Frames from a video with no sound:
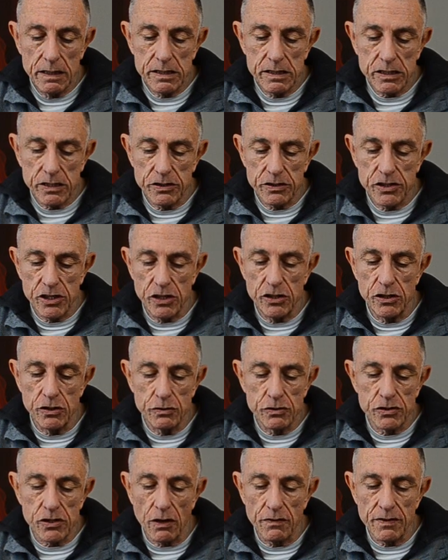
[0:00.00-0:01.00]

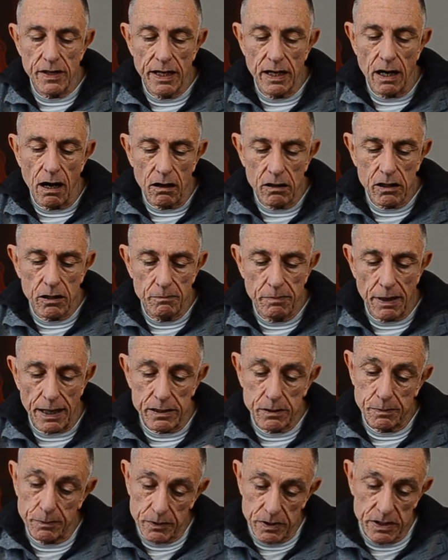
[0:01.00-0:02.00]
continued. So they are
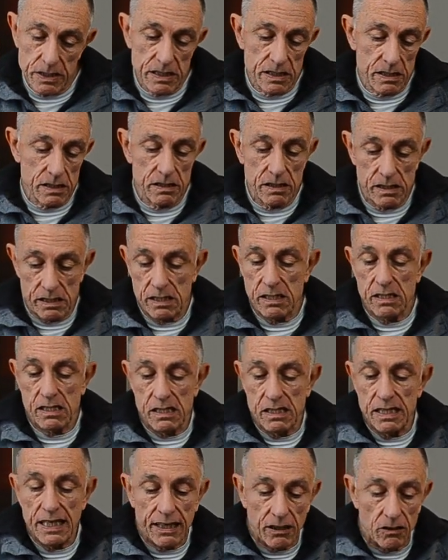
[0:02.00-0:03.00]
compatible. This is
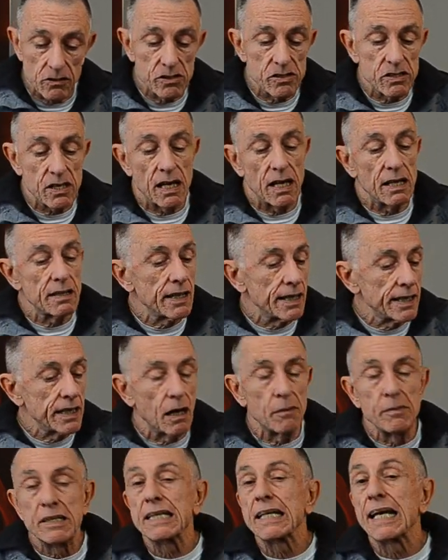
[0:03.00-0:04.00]
the Nikon set. They
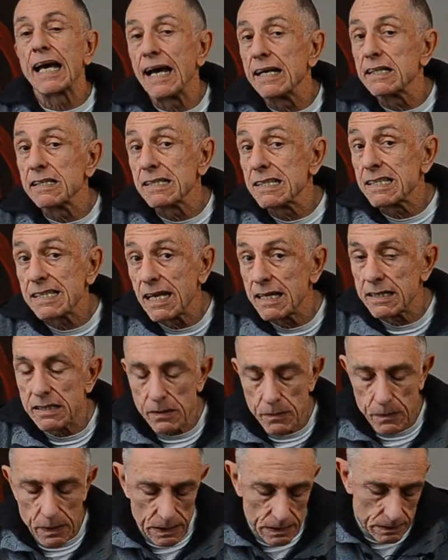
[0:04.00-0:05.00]
come in a Canon set
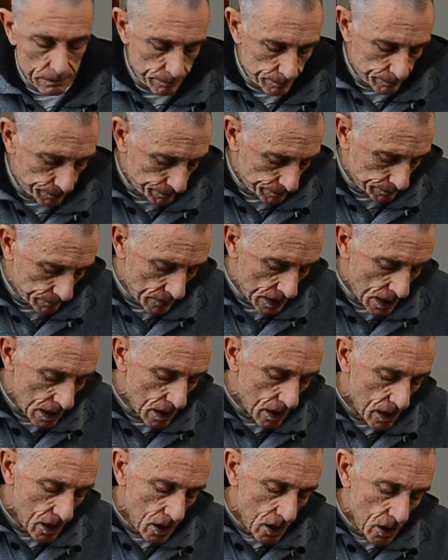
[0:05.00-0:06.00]
as well.
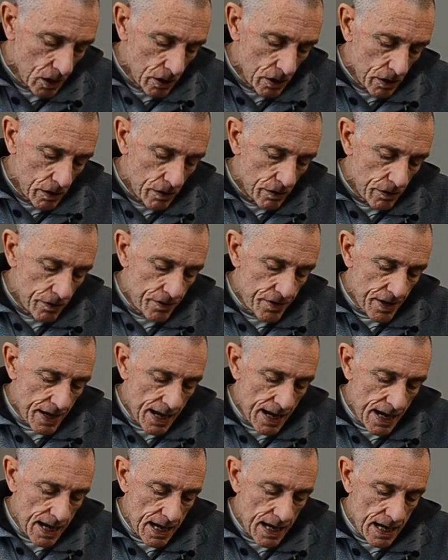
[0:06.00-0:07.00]

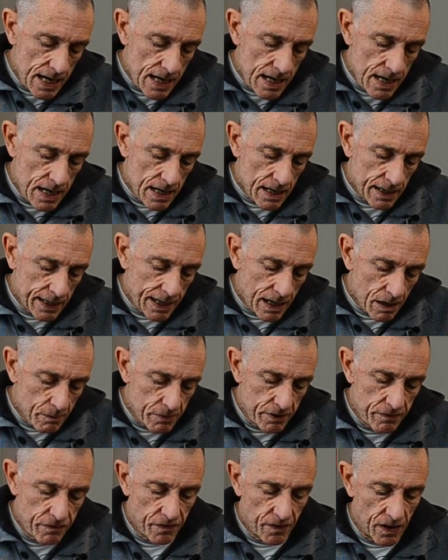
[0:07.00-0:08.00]
They can
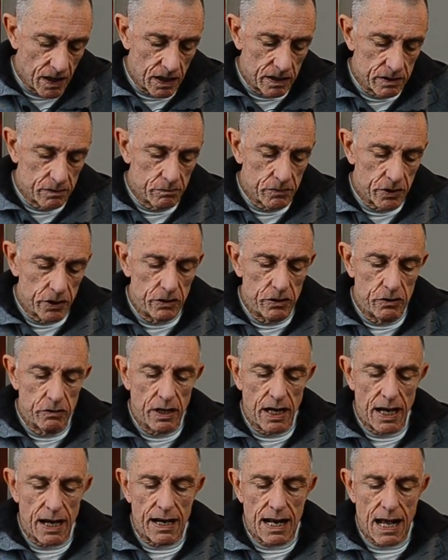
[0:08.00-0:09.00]
be fun, but you
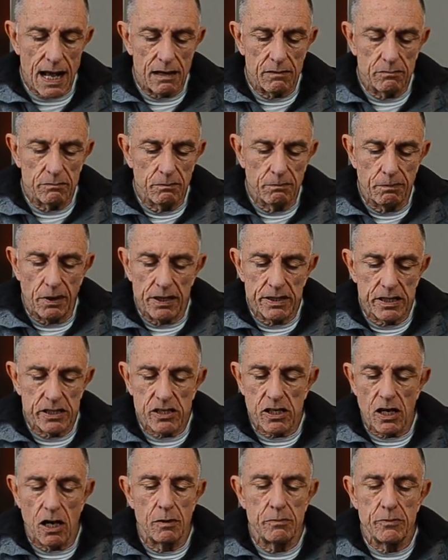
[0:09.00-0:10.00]
get, by the
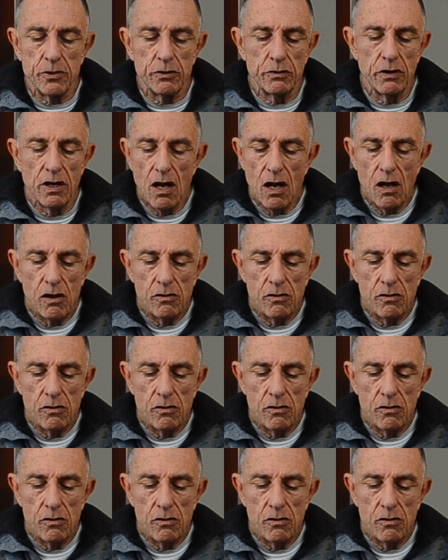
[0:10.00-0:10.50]
time you